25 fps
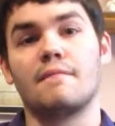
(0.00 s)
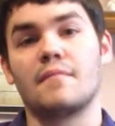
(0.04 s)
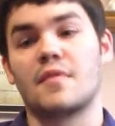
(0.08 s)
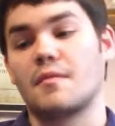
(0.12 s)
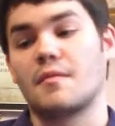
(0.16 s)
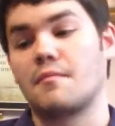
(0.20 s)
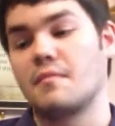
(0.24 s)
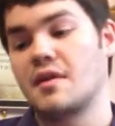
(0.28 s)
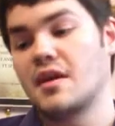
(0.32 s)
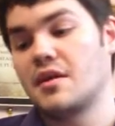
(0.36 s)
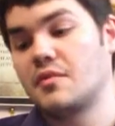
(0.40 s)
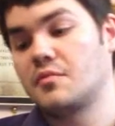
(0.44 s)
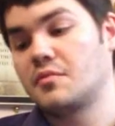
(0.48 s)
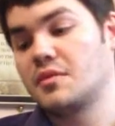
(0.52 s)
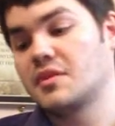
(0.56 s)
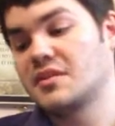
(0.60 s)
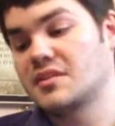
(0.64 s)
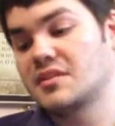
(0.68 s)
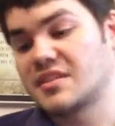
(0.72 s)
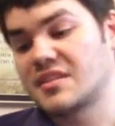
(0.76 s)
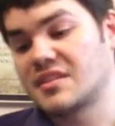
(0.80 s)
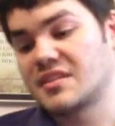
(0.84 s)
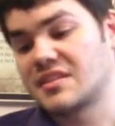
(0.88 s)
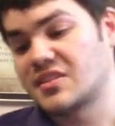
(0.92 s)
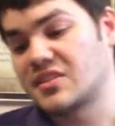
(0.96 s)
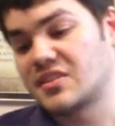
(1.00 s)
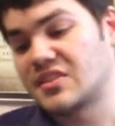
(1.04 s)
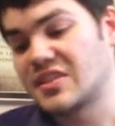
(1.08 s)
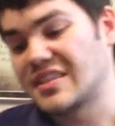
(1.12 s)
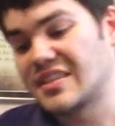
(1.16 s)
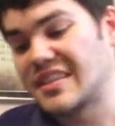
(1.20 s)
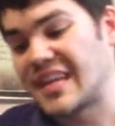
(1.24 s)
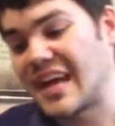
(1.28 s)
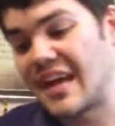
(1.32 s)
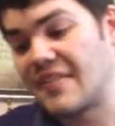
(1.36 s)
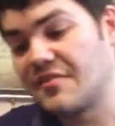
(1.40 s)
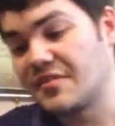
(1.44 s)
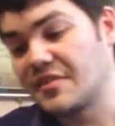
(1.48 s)
The main reason I
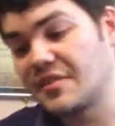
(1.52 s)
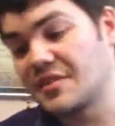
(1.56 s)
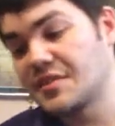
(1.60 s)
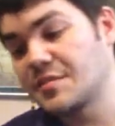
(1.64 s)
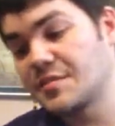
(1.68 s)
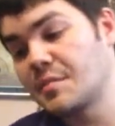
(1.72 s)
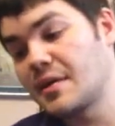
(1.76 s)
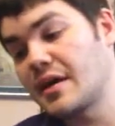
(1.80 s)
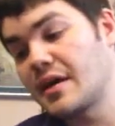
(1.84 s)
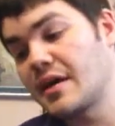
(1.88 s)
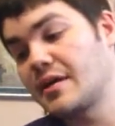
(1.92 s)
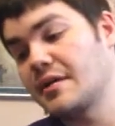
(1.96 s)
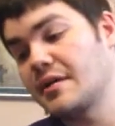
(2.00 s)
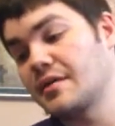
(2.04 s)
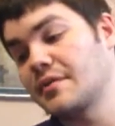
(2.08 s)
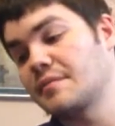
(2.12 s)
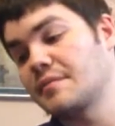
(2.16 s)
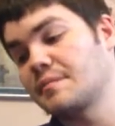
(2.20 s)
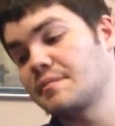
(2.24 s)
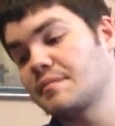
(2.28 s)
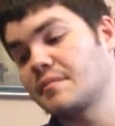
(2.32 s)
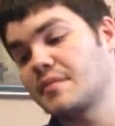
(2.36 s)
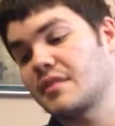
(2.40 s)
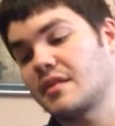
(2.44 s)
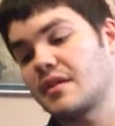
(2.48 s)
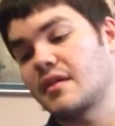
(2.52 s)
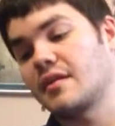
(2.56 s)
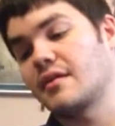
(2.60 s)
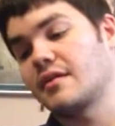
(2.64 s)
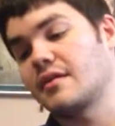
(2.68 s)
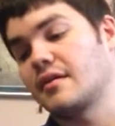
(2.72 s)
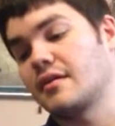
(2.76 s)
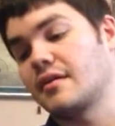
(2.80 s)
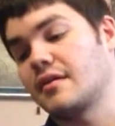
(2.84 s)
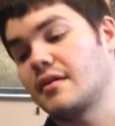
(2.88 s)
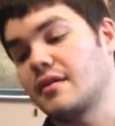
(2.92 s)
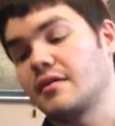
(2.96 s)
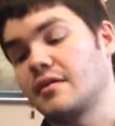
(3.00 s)
suggest having this bag,
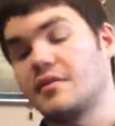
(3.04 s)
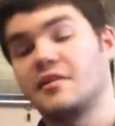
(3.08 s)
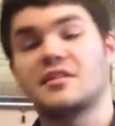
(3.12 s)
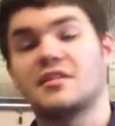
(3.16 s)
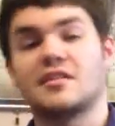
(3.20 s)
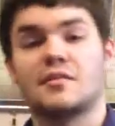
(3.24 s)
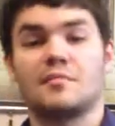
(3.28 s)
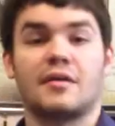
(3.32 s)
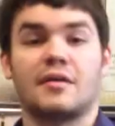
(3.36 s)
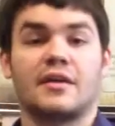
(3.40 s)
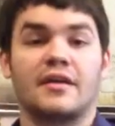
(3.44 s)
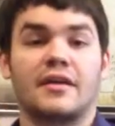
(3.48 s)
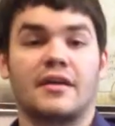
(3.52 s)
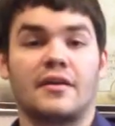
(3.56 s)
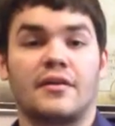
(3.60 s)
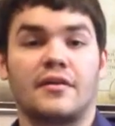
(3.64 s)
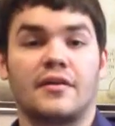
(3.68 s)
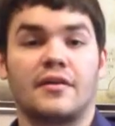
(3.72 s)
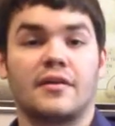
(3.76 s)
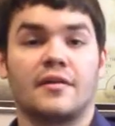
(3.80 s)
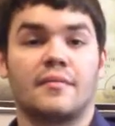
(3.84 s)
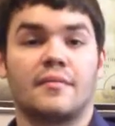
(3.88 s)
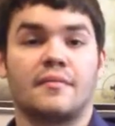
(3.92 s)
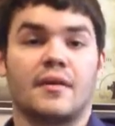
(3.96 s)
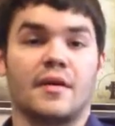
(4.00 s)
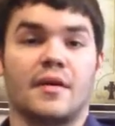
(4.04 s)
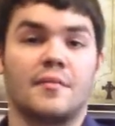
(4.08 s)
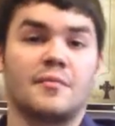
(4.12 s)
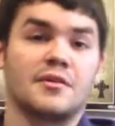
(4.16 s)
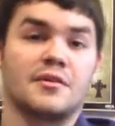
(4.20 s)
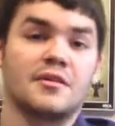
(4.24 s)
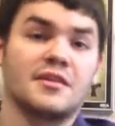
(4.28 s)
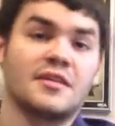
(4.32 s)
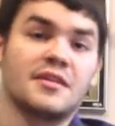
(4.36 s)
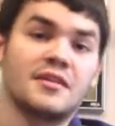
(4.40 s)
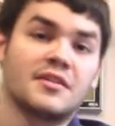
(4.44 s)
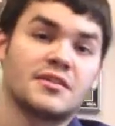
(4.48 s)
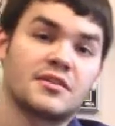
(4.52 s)
at least in my area, I'm
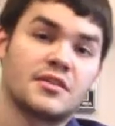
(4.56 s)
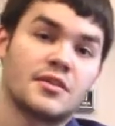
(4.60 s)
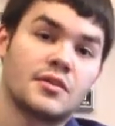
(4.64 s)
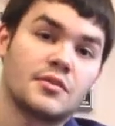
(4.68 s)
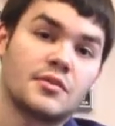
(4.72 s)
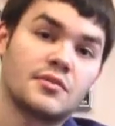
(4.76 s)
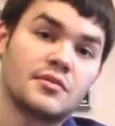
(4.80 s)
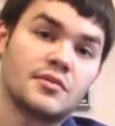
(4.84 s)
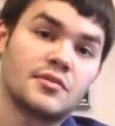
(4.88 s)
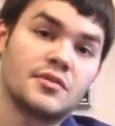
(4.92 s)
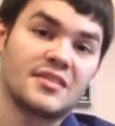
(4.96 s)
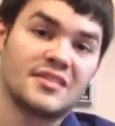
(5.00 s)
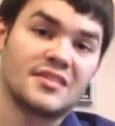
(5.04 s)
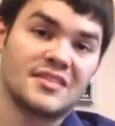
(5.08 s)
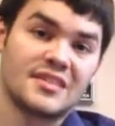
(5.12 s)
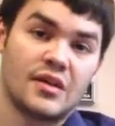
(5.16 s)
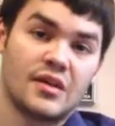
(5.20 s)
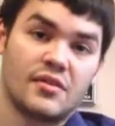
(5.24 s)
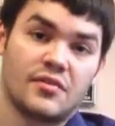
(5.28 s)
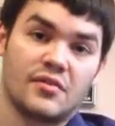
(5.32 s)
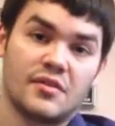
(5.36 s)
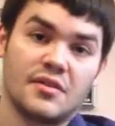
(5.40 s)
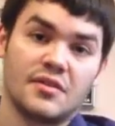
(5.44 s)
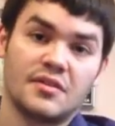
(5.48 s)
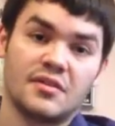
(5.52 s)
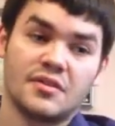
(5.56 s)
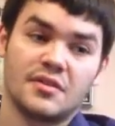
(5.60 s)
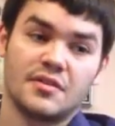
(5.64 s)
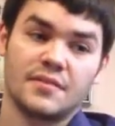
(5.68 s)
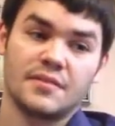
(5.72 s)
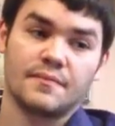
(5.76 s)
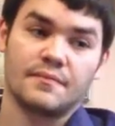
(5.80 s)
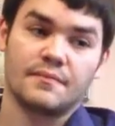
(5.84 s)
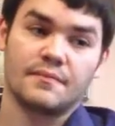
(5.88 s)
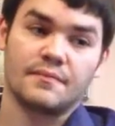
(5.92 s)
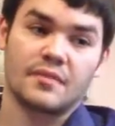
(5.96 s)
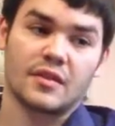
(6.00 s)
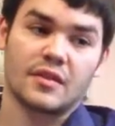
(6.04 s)
on the East Coast and the Southeast,
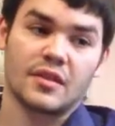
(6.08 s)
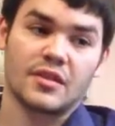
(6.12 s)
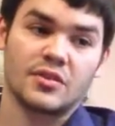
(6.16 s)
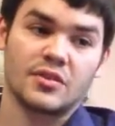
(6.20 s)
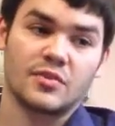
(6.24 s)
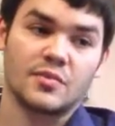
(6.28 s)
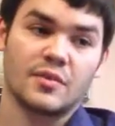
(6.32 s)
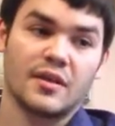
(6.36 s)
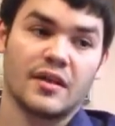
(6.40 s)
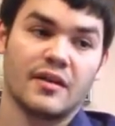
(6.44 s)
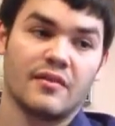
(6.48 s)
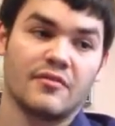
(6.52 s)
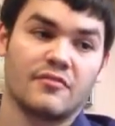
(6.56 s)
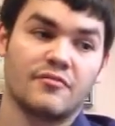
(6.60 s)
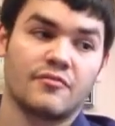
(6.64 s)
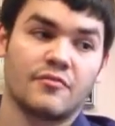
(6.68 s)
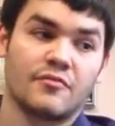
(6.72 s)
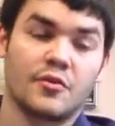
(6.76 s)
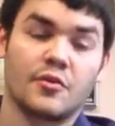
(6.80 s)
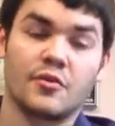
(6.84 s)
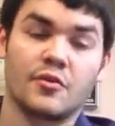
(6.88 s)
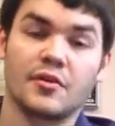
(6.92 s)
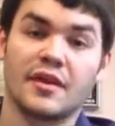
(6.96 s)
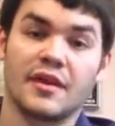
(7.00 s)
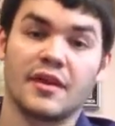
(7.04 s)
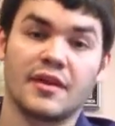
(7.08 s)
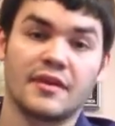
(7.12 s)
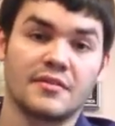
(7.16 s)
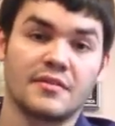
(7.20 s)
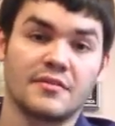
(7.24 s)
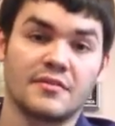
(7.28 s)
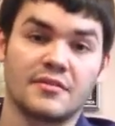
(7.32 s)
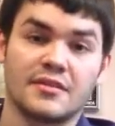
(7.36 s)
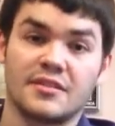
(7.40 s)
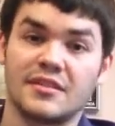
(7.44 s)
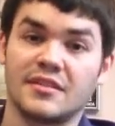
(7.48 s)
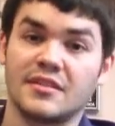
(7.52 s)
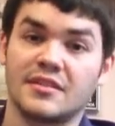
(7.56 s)
so we have
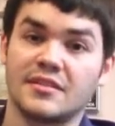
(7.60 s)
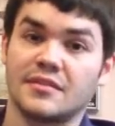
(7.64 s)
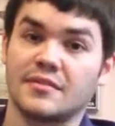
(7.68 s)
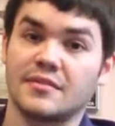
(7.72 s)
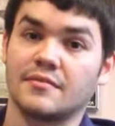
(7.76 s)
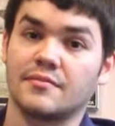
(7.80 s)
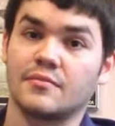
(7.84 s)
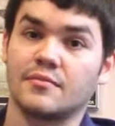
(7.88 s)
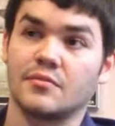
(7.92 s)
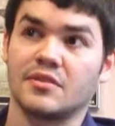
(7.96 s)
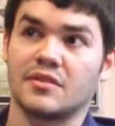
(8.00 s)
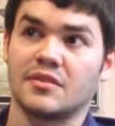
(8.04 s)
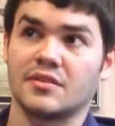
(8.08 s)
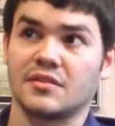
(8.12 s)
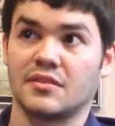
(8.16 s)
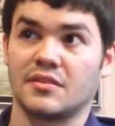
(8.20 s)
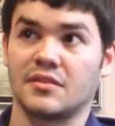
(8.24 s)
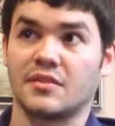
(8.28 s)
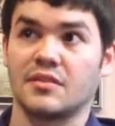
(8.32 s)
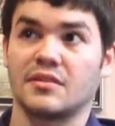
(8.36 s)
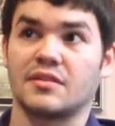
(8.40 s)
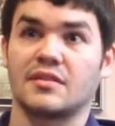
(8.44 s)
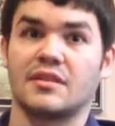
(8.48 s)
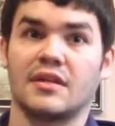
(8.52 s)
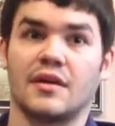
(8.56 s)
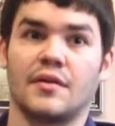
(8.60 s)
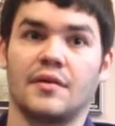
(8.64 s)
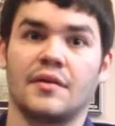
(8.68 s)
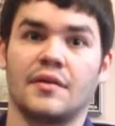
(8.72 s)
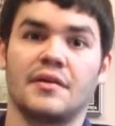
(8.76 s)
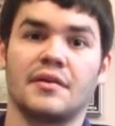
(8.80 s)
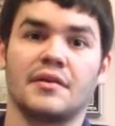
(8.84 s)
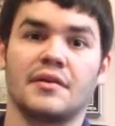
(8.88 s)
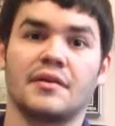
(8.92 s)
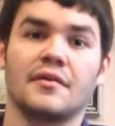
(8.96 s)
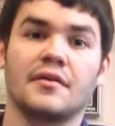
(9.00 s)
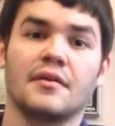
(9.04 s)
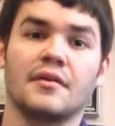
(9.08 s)
hurricane season, which is just now
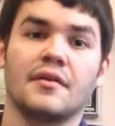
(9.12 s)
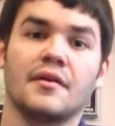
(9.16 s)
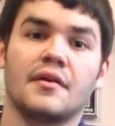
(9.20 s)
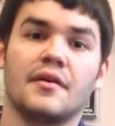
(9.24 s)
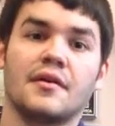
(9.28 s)
ending.